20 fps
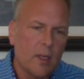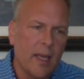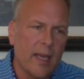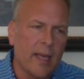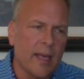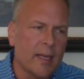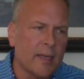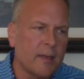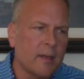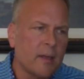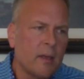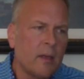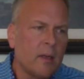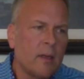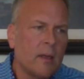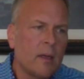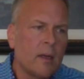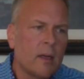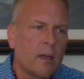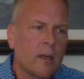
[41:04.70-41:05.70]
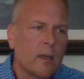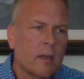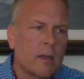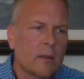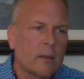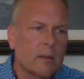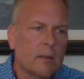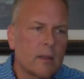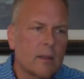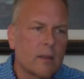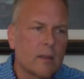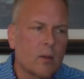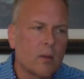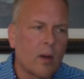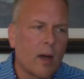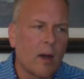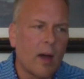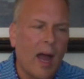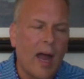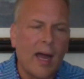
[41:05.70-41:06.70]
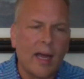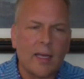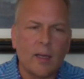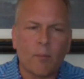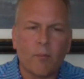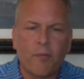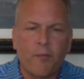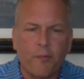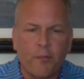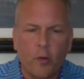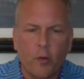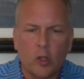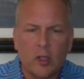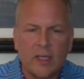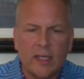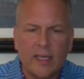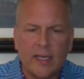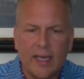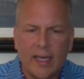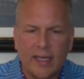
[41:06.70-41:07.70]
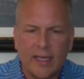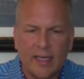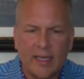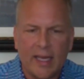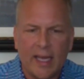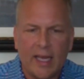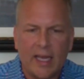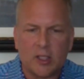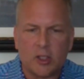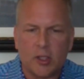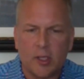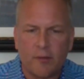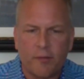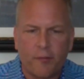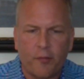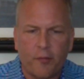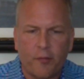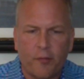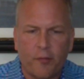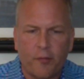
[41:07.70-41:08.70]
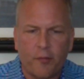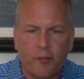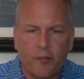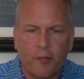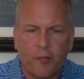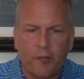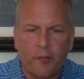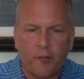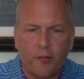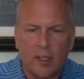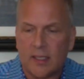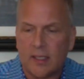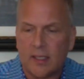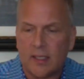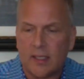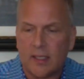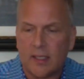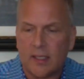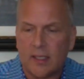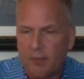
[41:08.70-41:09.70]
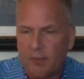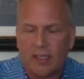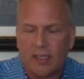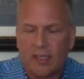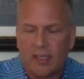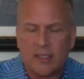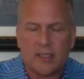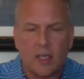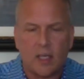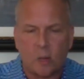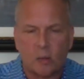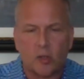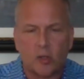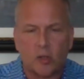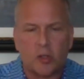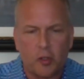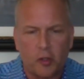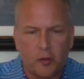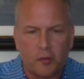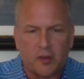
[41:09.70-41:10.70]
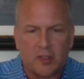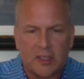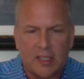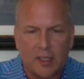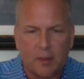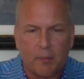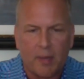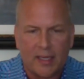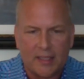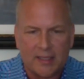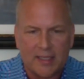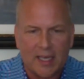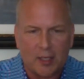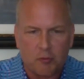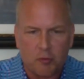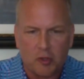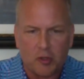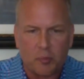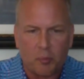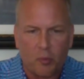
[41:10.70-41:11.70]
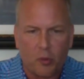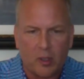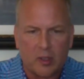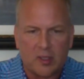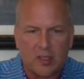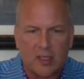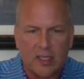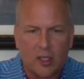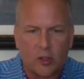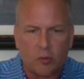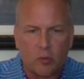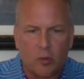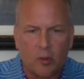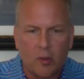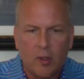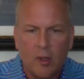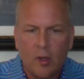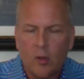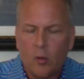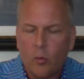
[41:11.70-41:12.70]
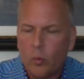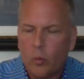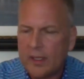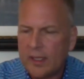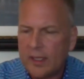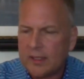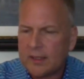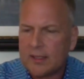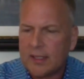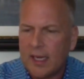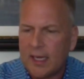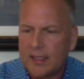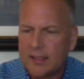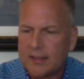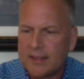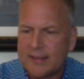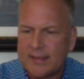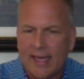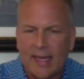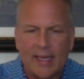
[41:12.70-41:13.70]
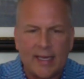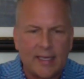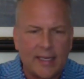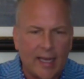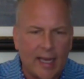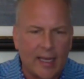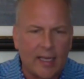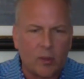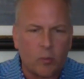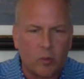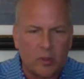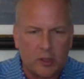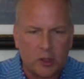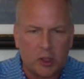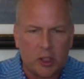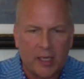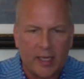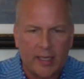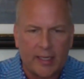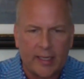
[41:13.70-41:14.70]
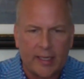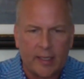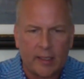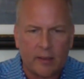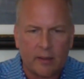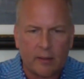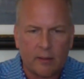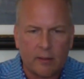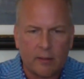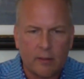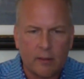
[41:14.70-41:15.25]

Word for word: And I am fully engaged and fully and present in my schedule. So you've seen my Tetris board schedule. When it says date night with Janet,